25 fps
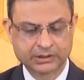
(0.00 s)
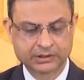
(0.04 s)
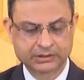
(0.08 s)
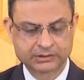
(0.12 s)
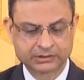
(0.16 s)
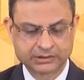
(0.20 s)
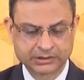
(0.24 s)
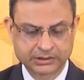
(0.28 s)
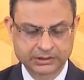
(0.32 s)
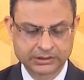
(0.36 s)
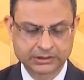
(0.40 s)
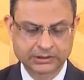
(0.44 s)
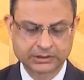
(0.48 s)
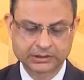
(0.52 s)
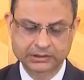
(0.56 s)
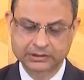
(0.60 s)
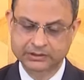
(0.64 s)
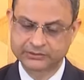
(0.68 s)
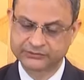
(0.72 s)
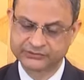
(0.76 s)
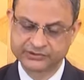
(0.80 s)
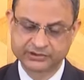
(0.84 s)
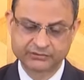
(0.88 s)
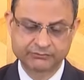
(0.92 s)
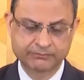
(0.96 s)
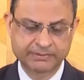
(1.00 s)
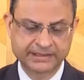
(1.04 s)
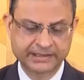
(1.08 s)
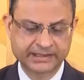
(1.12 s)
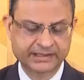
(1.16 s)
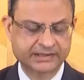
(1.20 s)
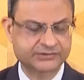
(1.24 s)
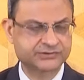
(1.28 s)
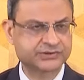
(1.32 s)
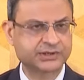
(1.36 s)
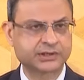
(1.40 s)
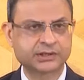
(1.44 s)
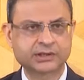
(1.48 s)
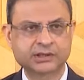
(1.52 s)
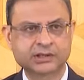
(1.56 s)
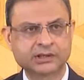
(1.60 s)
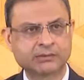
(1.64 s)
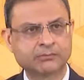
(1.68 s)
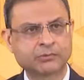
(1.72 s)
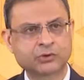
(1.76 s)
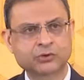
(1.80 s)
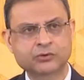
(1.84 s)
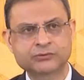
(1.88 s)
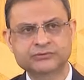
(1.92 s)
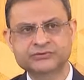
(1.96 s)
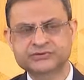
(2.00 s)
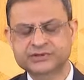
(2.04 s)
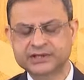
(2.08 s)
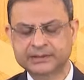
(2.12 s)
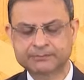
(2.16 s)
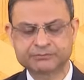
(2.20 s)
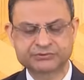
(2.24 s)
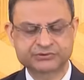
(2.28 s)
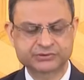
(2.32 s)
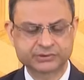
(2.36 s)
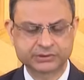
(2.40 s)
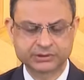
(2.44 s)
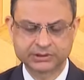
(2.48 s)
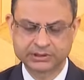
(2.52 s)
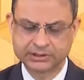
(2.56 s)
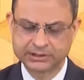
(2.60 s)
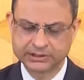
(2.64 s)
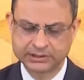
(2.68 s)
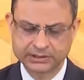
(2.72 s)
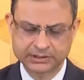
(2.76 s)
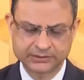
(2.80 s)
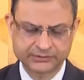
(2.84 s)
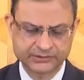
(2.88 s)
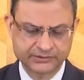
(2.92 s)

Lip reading: The Reserve Bank has taken a number of steps earlier.